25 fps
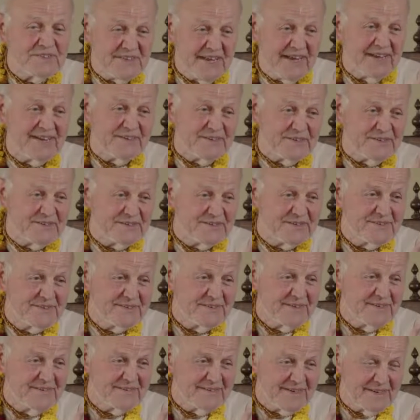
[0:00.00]
nice,
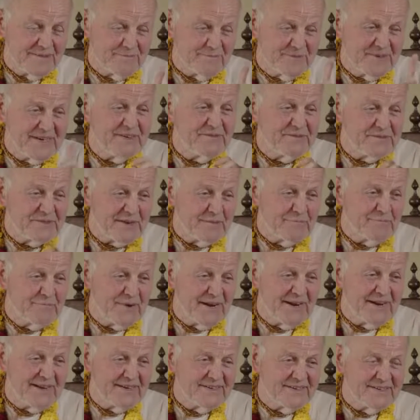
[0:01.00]
that gives some
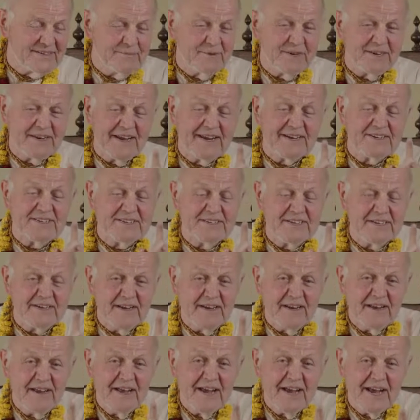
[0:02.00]
piety, but actually
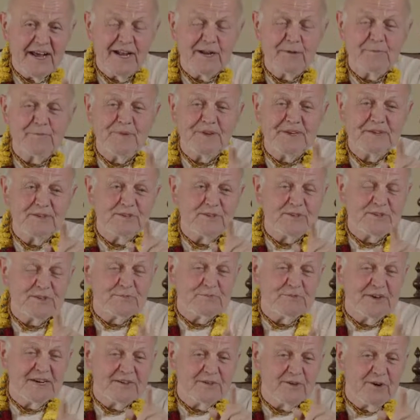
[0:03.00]
helping to
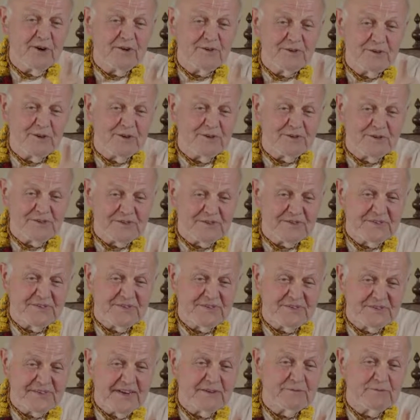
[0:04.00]
spread God
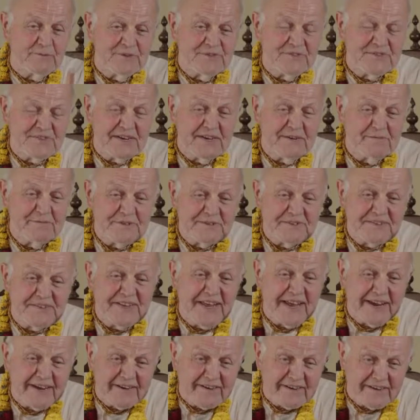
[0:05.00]
consciousness, that will save his
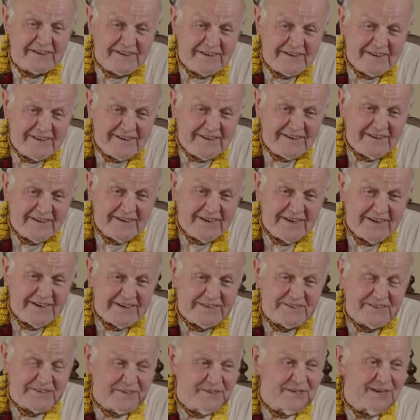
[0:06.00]
neck
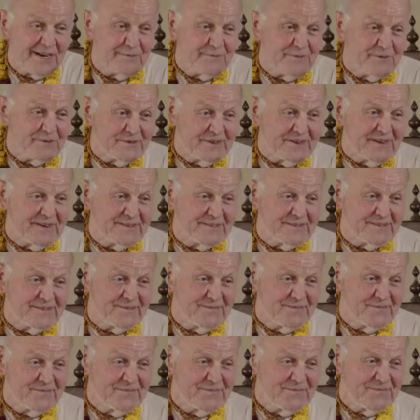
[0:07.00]
at the time of death.
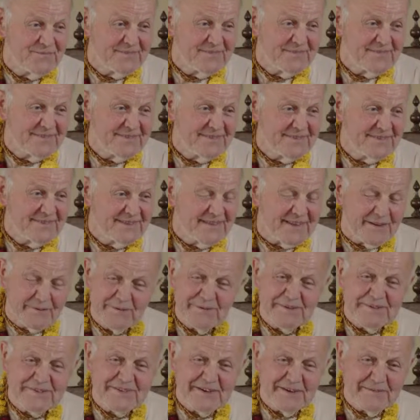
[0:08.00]
That
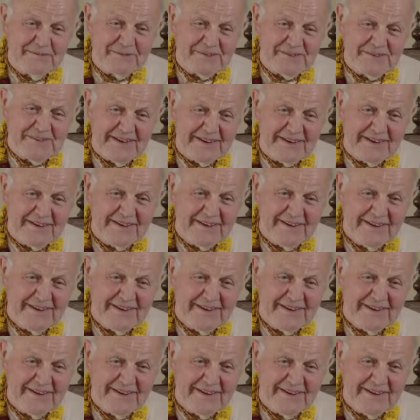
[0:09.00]
will save his neck.